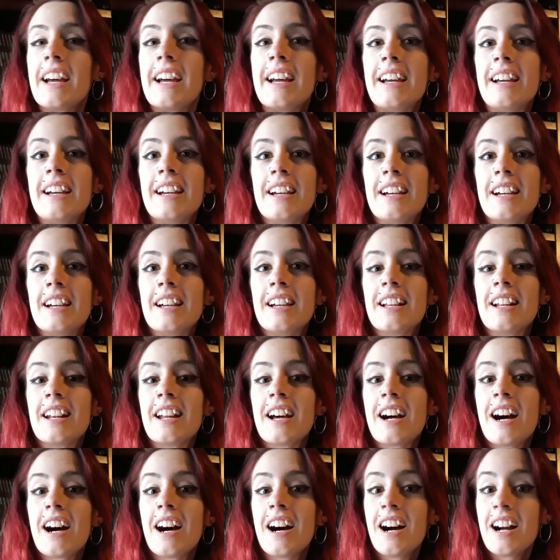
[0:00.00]
and
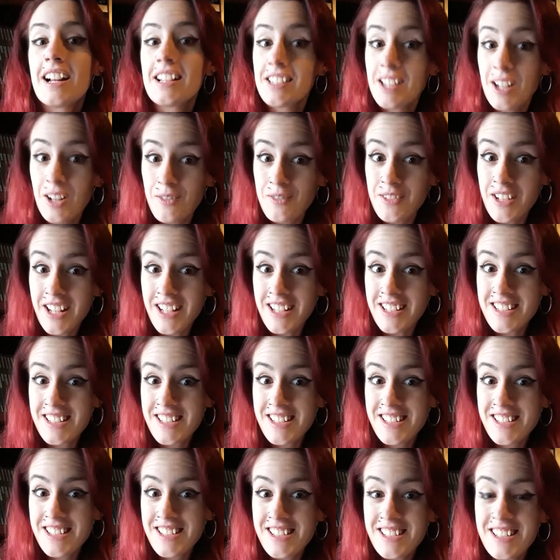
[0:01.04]
I loved it.
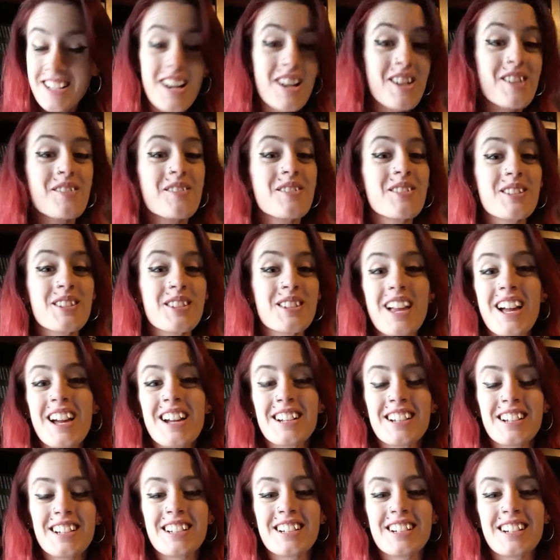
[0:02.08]
I was
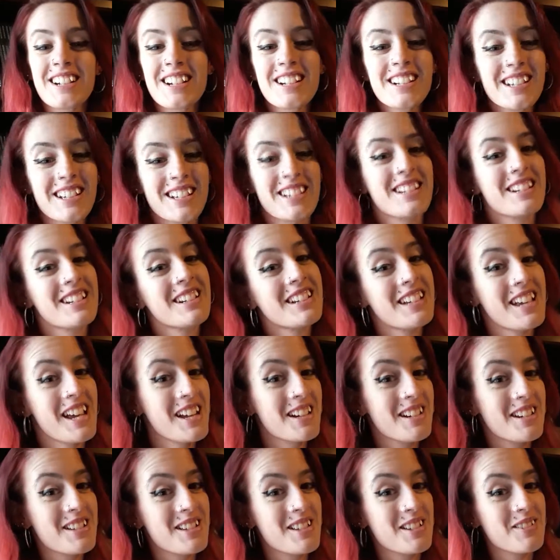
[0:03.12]
like a kid in a
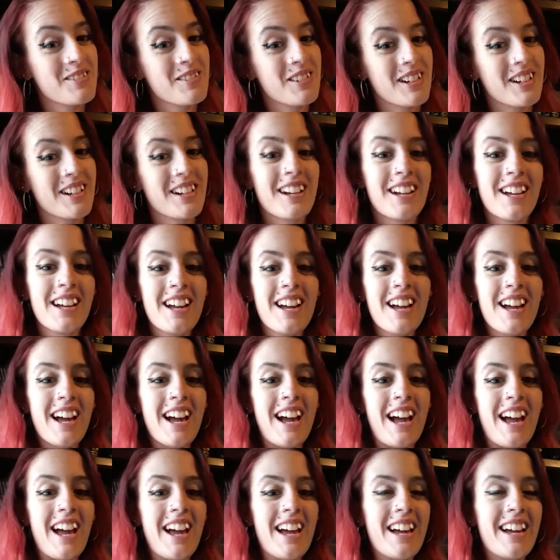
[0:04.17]
candy store,
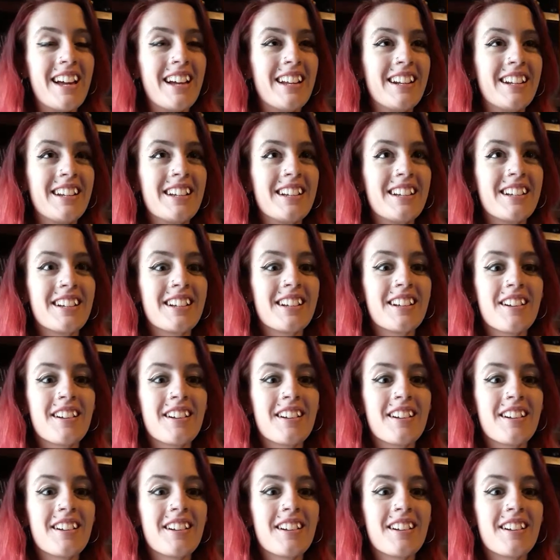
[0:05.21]
and